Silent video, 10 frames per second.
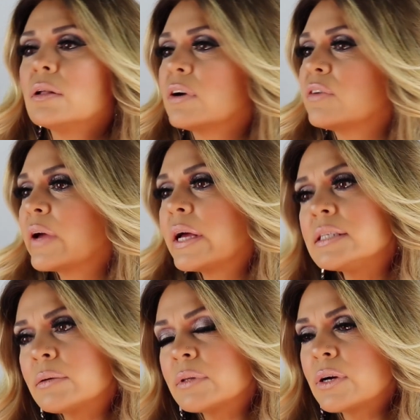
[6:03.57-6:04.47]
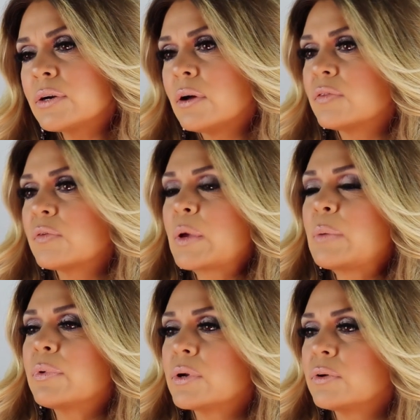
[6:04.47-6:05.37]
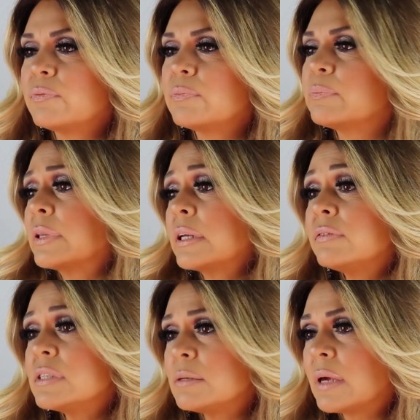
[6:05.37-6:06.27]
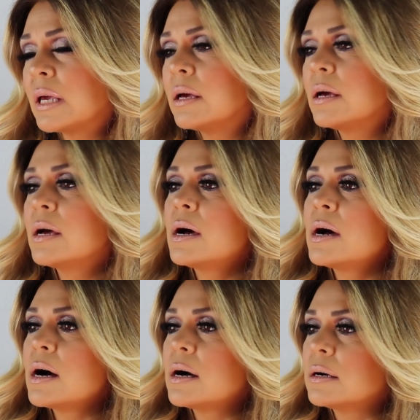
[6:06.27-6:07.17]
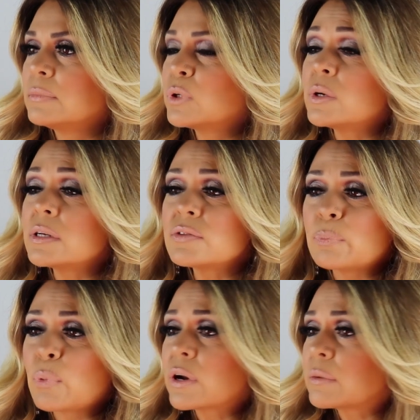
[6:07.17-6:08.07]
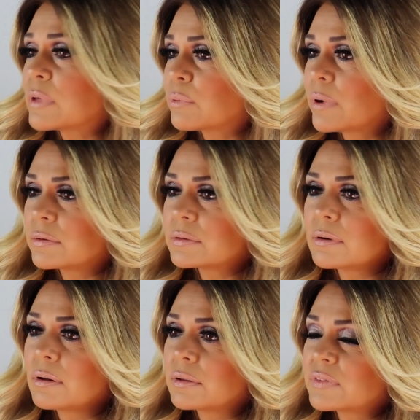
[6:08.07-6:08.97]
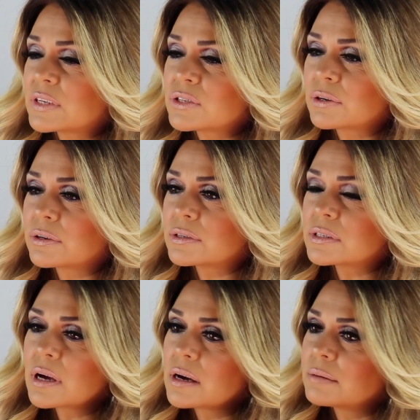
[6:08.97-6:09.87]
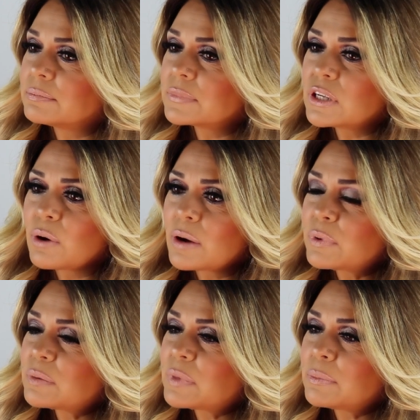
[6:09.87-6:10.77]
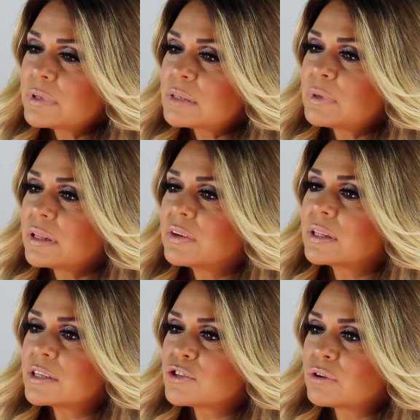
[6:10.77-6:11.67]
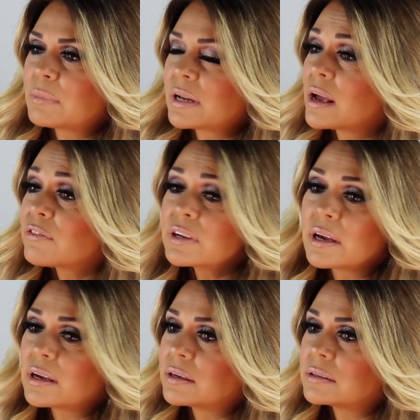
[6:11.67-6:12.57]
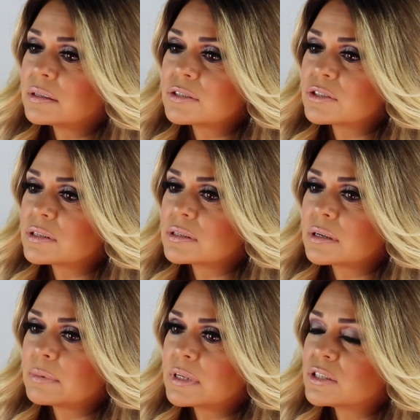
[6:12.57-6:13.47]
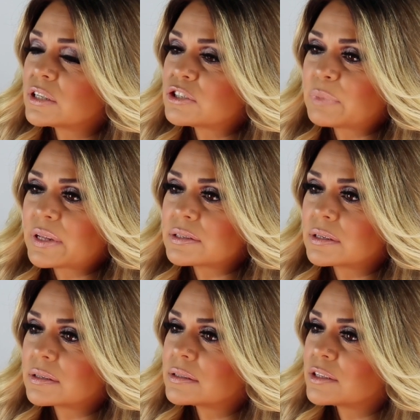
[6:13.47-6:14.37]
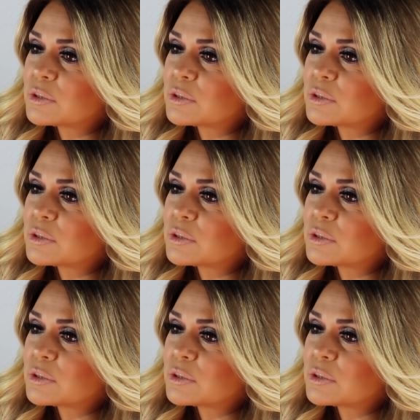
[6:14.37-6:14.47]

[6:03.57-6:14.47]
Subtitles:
of our fans out there, all of the people that have believed in me, who has supported me throughout all of these years, I wouldn't be able to be living this dream. And every day is just, it's such a blessing